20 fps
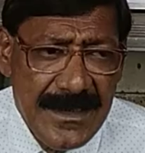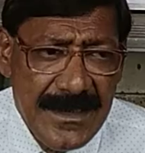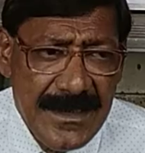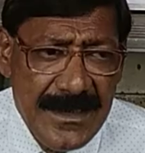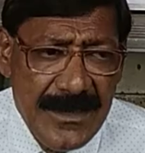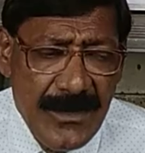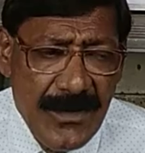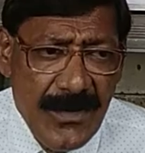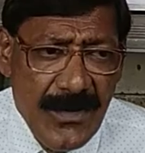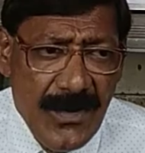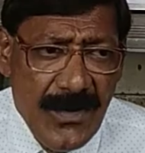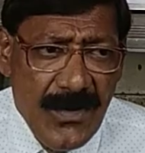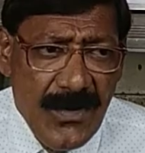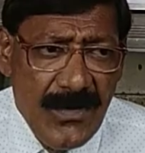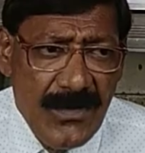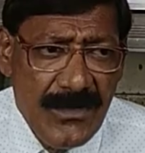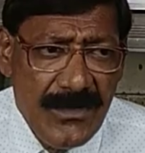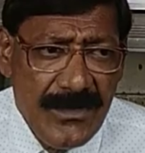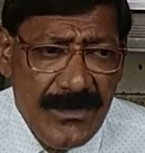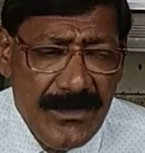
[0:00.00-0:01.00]

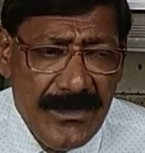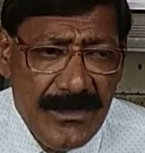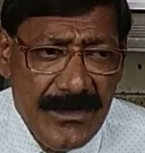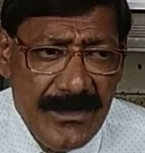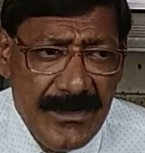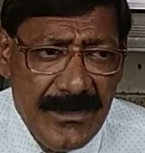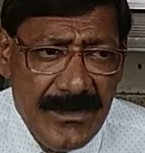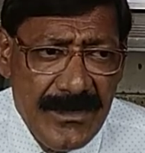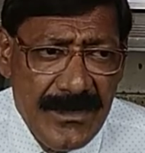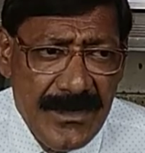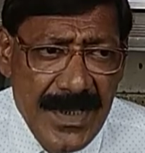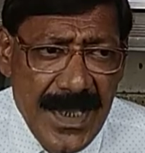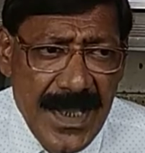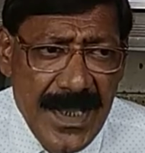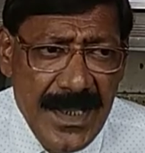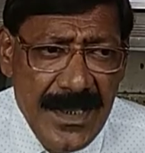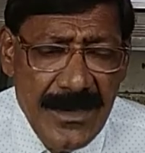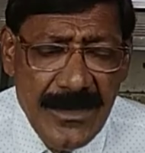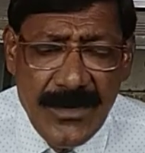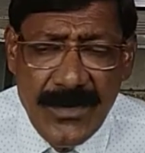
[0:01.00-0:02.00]
the
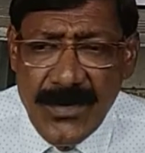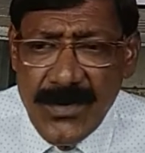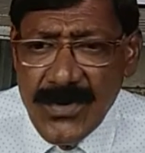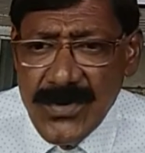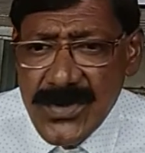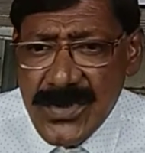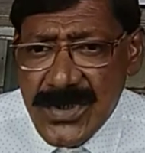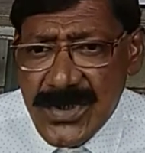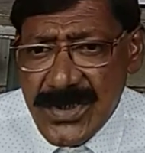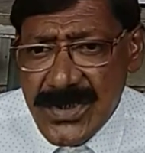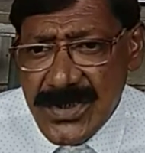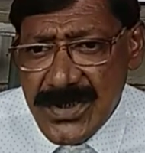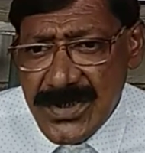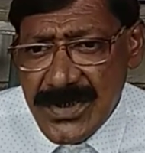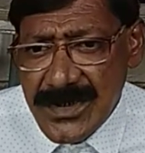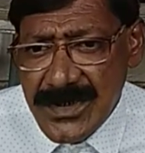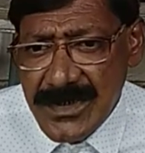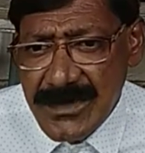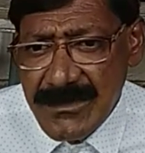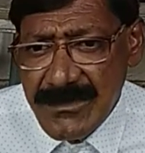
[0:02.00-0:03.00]
Hindus,
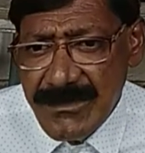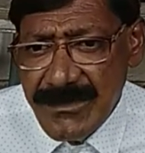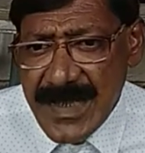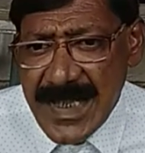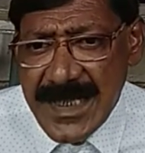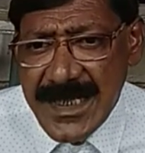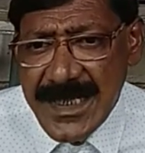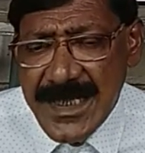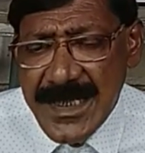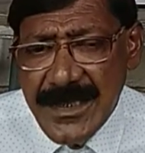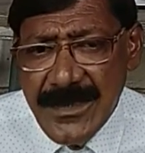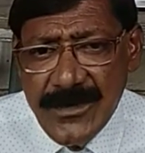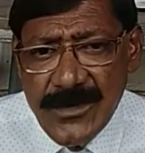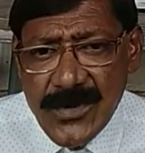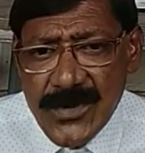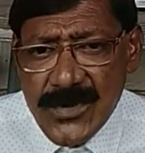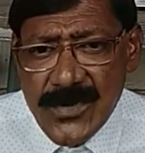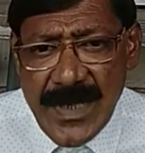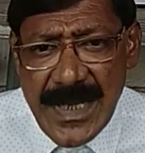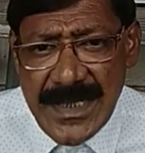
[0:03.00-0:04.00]
many
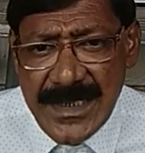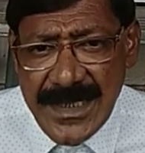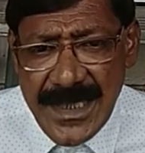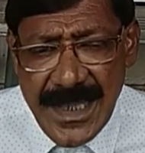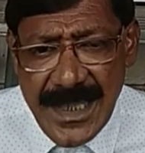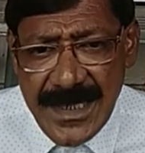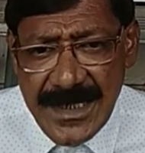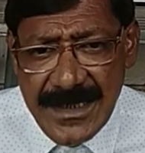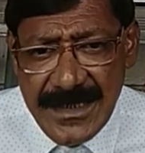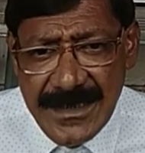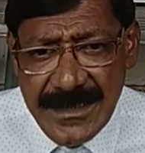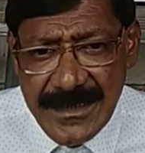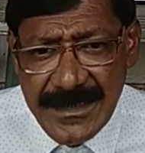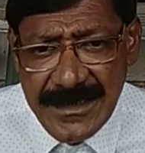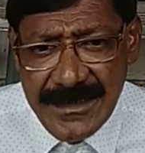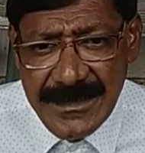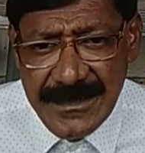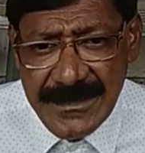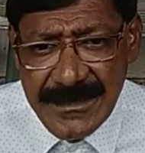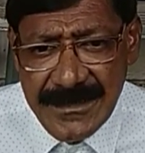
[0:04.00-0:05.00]
Hindus were there
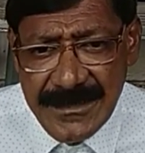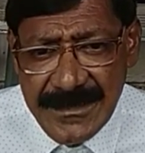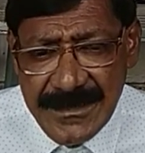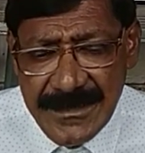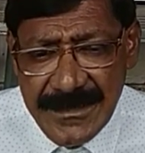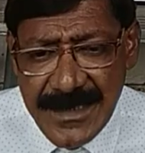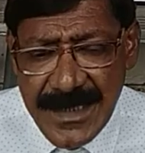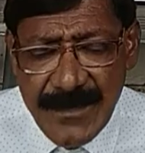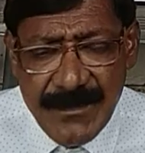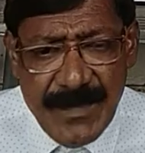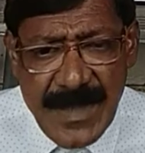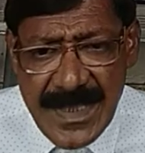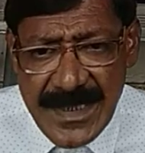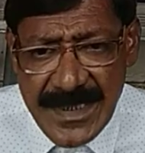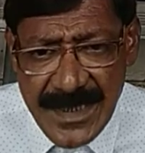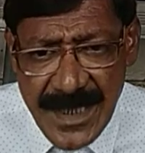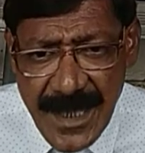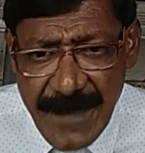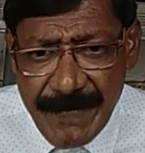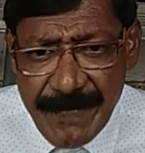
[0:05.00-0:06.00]
in
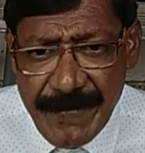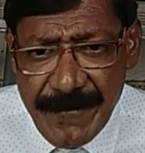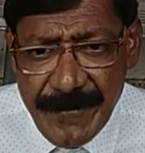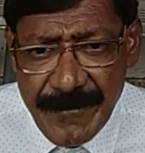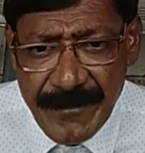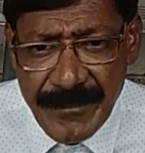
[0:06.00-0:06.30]
Punjab.